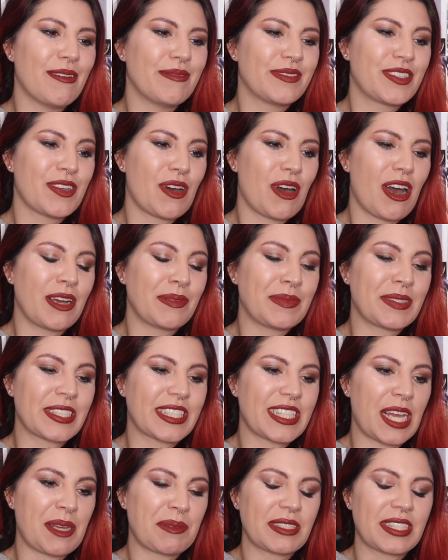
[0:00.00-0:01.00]
So I'm
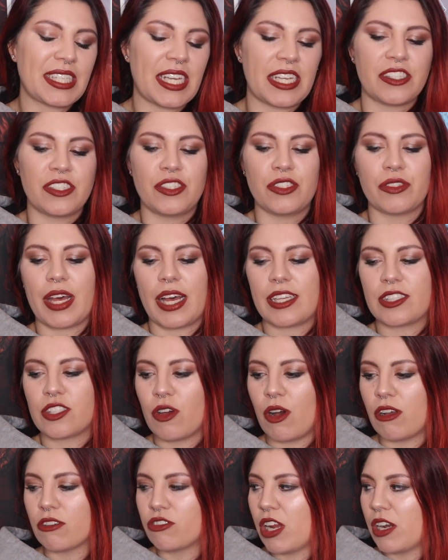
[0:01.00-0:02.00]
excited to do that. So
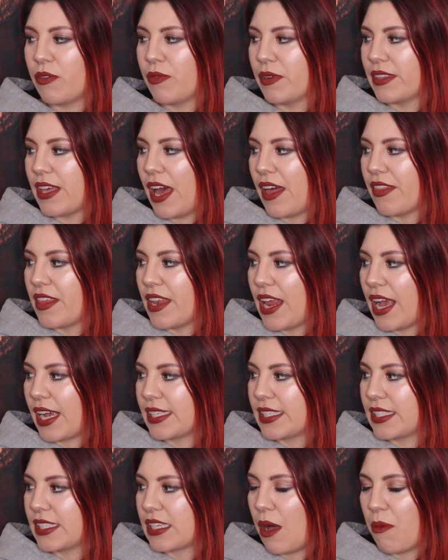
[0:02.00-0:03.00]
I'll try to read that in the
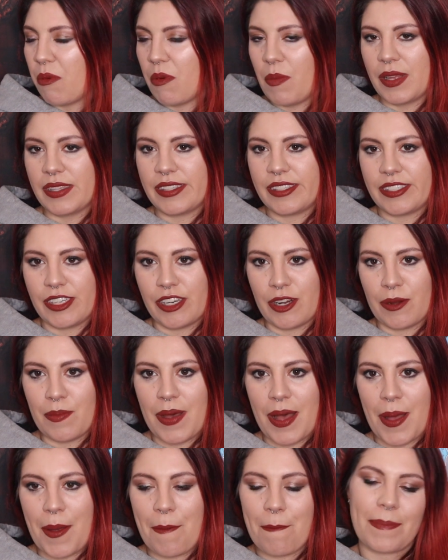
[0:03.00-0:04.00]
next couple months here.
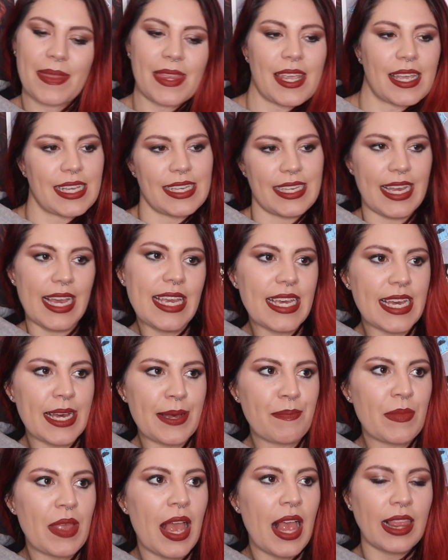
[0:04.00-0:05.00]
But yeah.
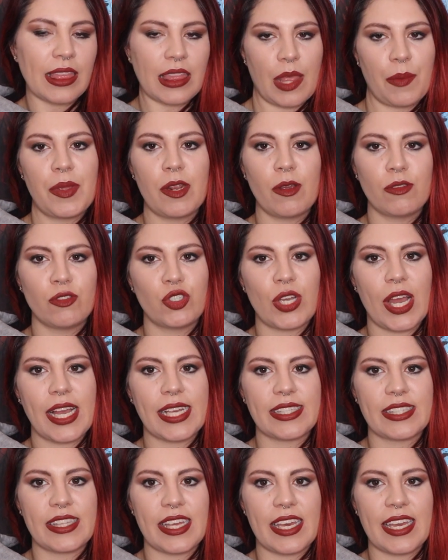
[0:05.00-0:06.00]
Let me know what you
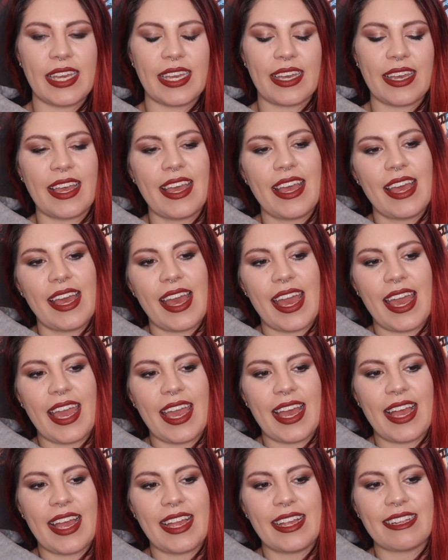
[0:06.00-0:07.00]
guys think,
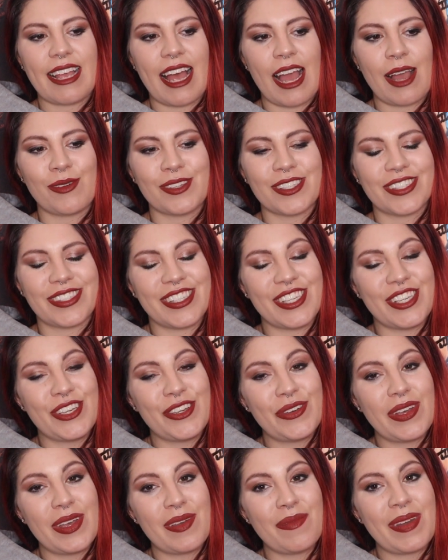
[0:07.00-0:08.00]
and I will see
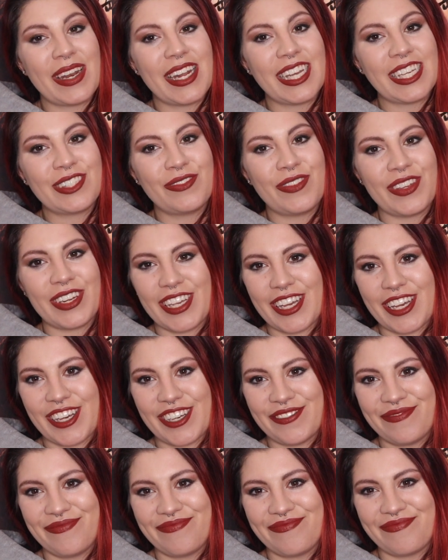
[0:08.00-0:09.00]
you in my next video.
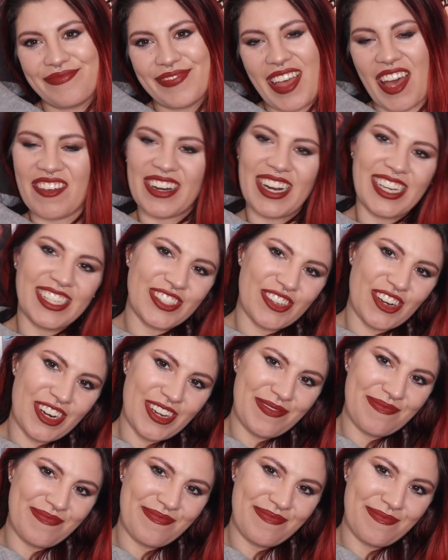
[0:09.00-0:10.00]
Have a nice
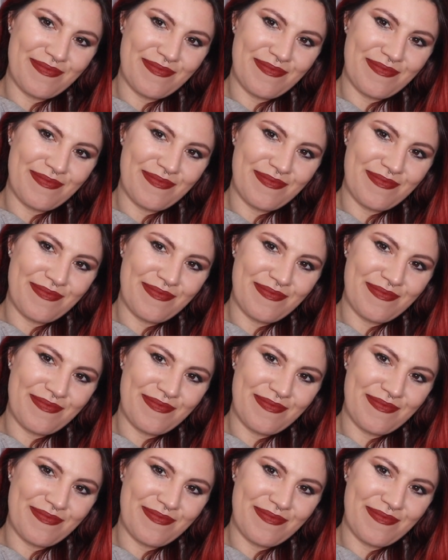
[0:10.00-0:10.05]
scream.